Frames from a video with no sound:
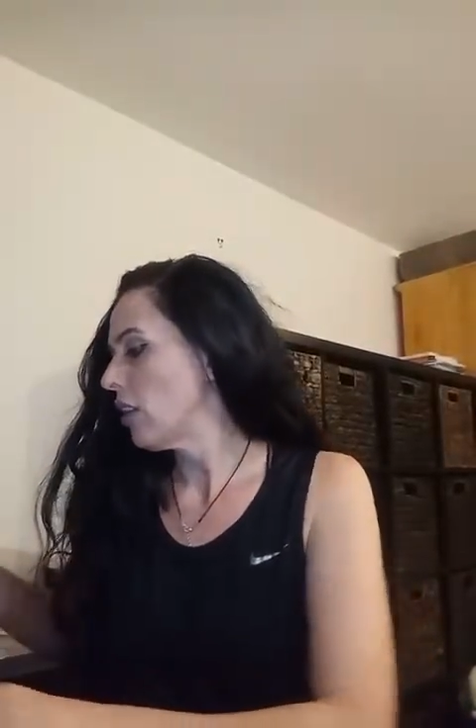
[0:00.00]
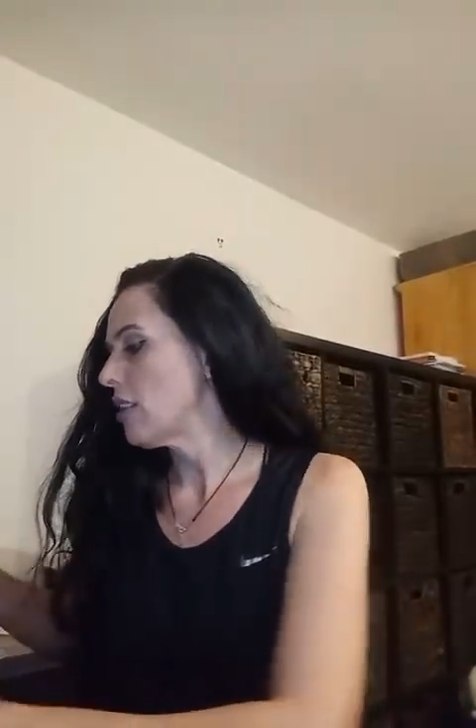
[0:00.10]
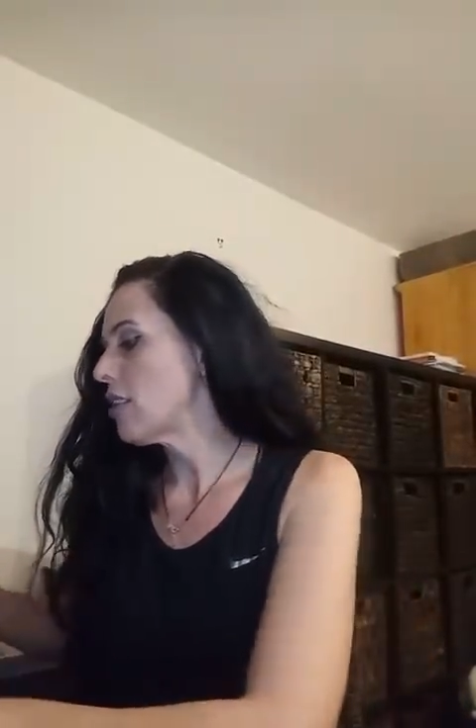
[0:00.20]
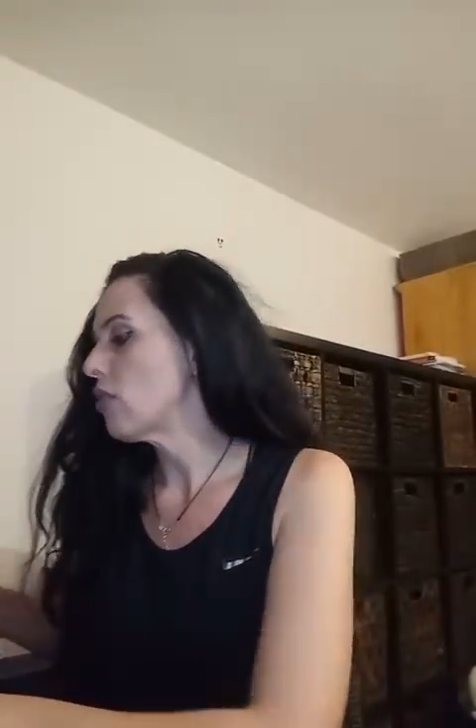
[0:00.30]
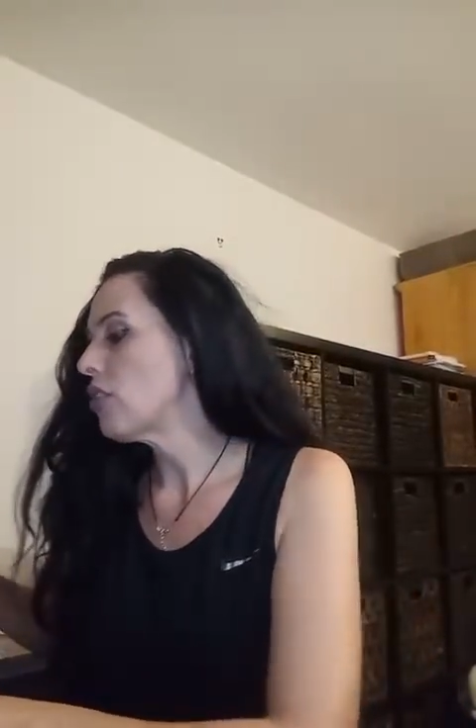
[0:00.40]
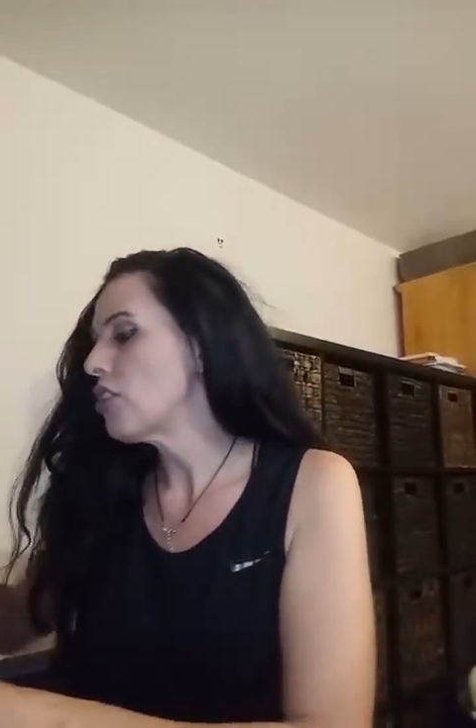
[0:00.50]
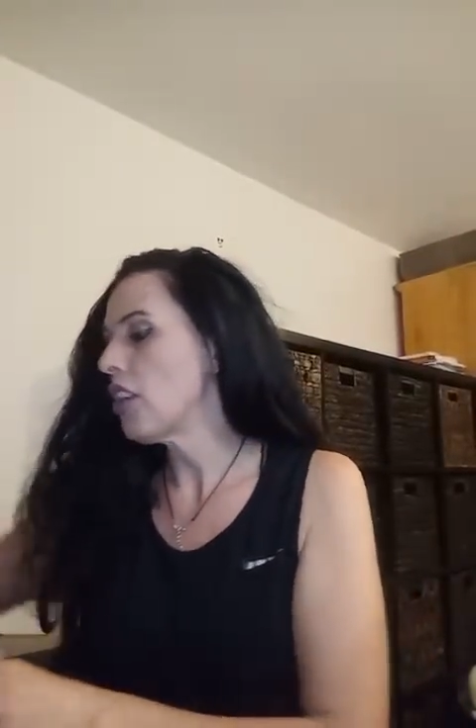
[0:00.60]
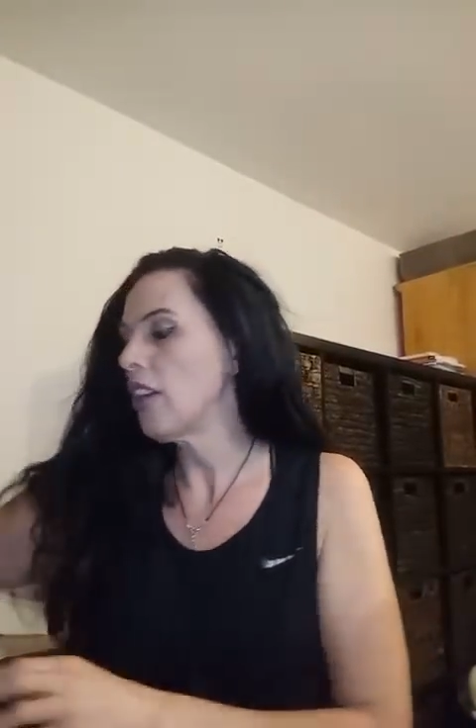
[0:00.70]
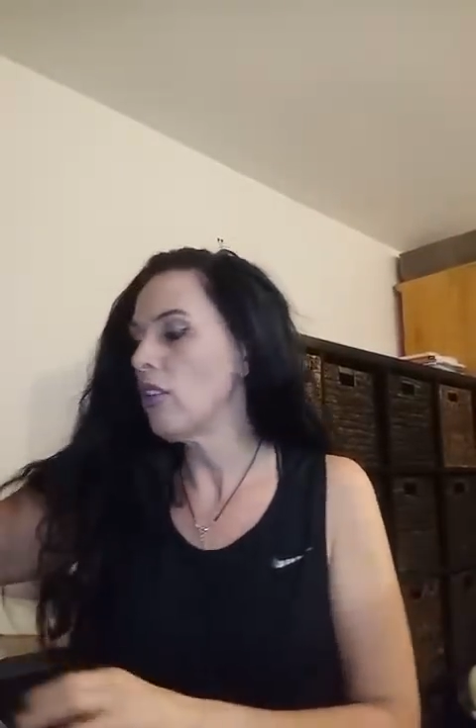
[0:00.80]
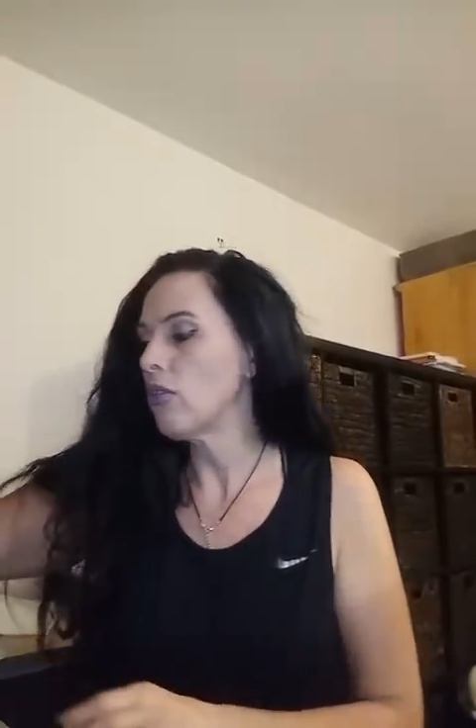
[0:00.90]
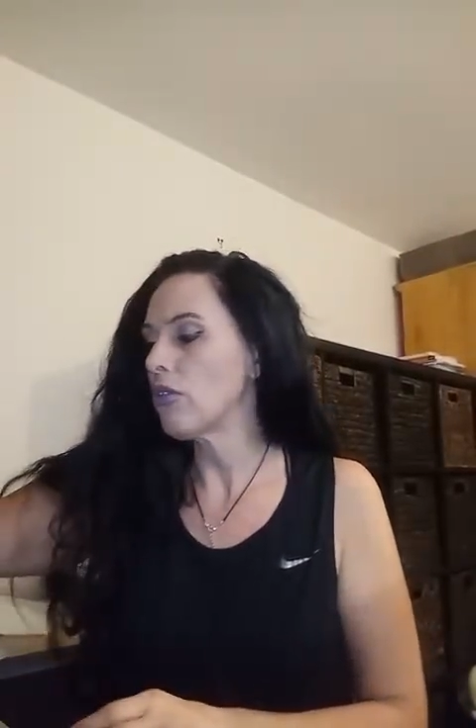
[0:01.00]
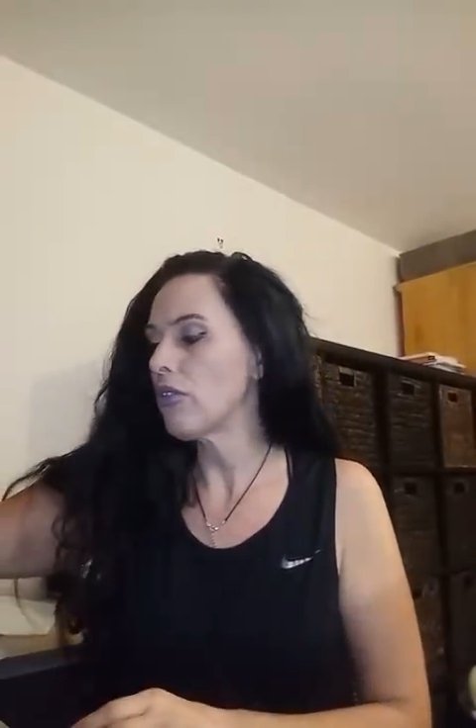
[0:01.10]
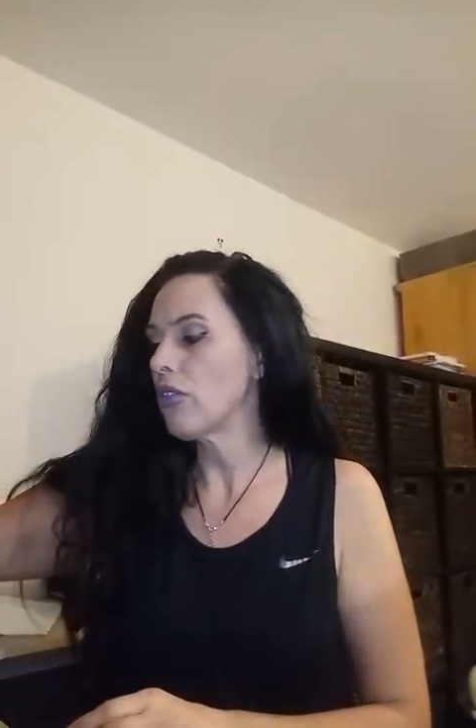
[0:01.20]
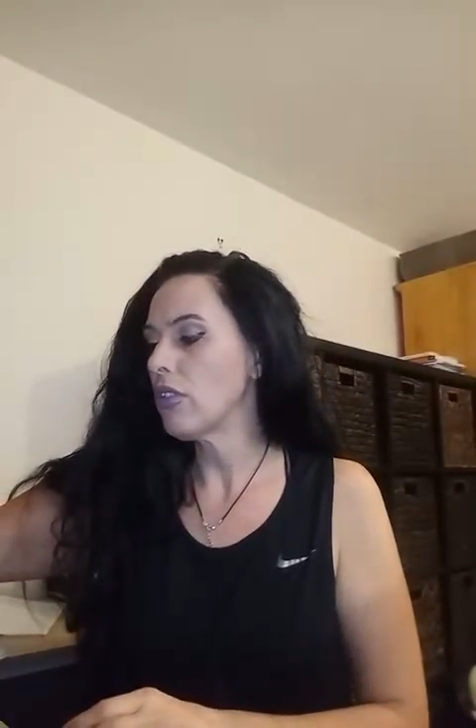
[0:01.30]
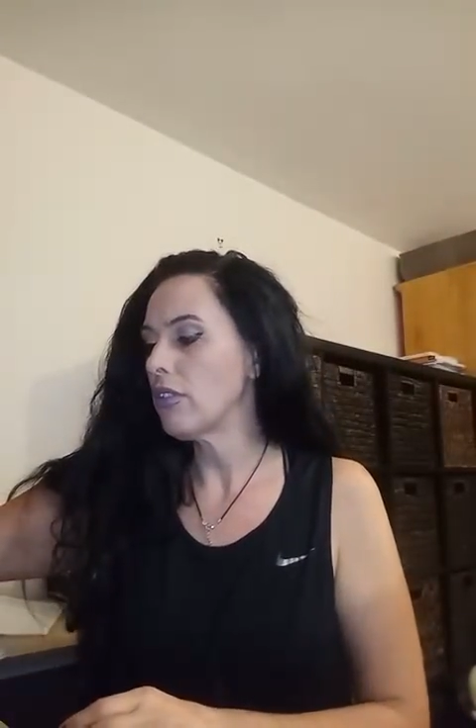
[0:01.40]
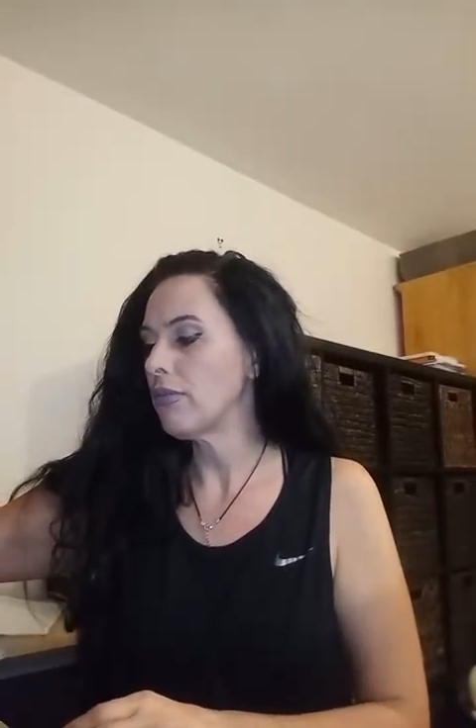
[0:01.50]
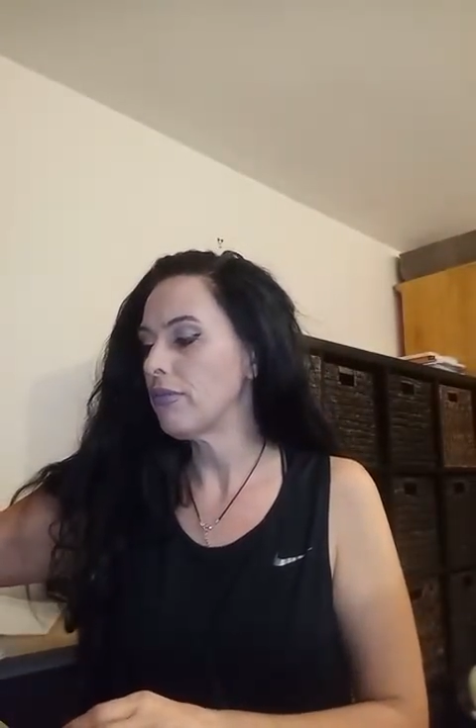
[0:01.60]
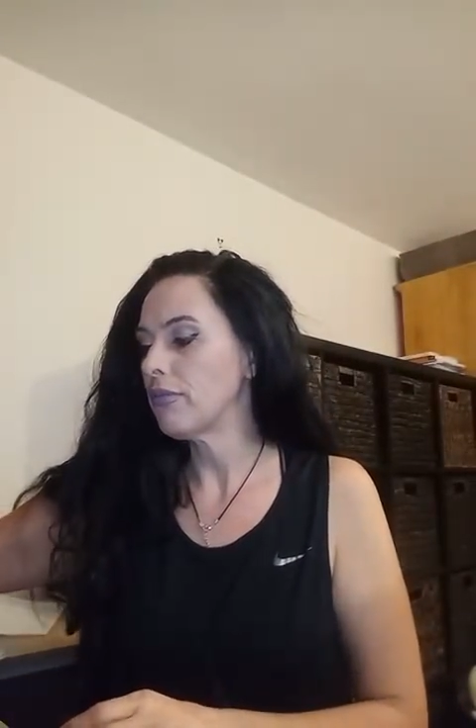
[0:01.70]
Let's look at your health